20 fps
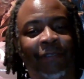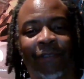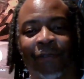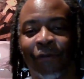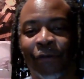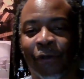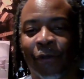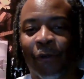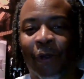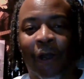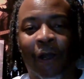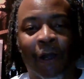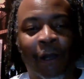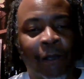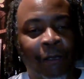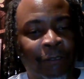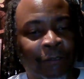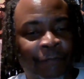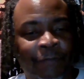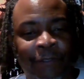You know,
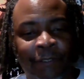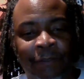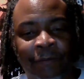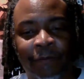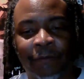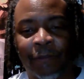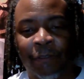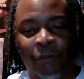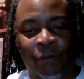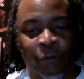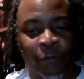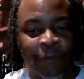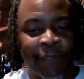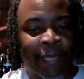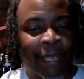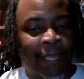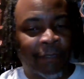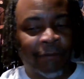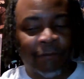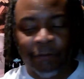all of these, you know,
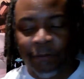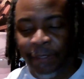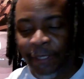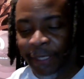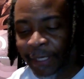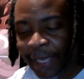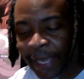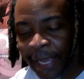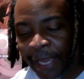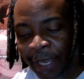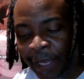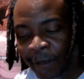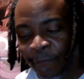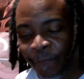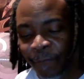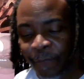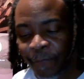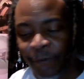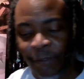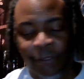that they
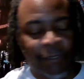have